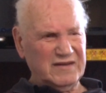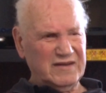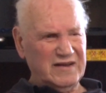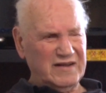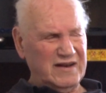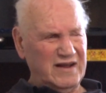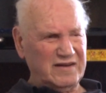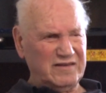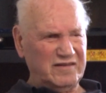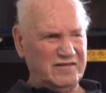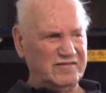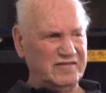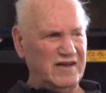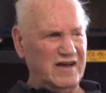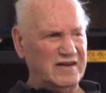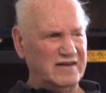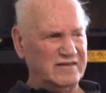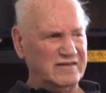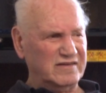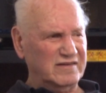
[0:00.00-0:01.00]
And I
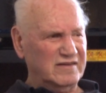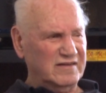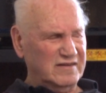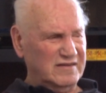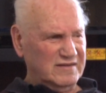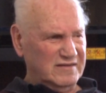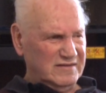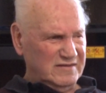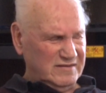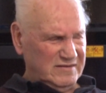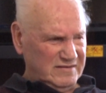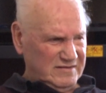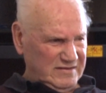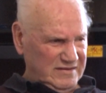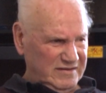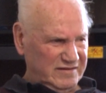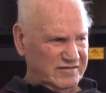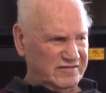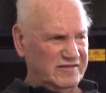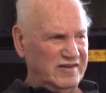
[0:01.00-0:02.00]
decided
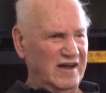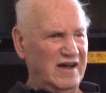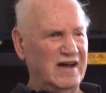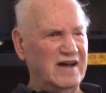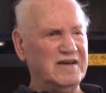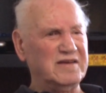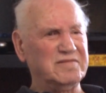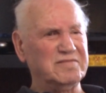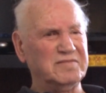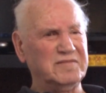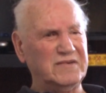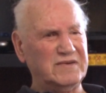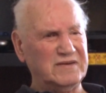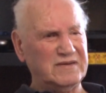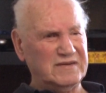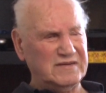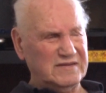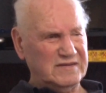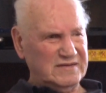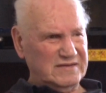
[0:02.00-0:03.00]
it's time.
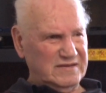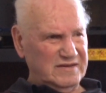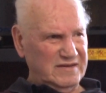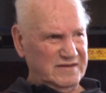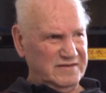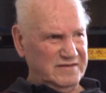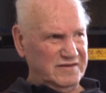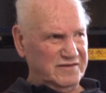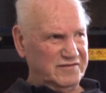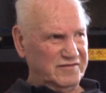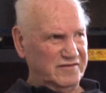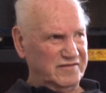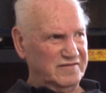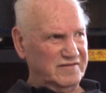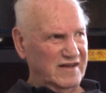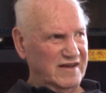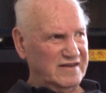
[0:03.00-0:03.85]
And this is